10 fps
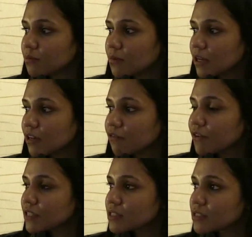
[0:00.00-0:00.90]

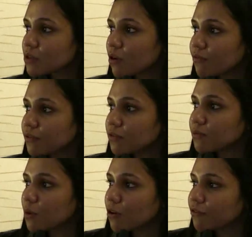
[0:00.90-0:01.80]
interfaces of the
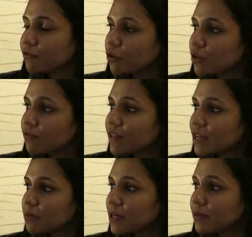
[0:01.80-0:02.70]
folded
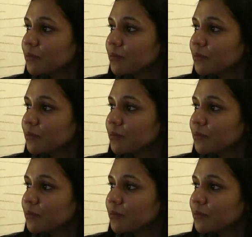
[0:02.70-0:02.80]
VLP,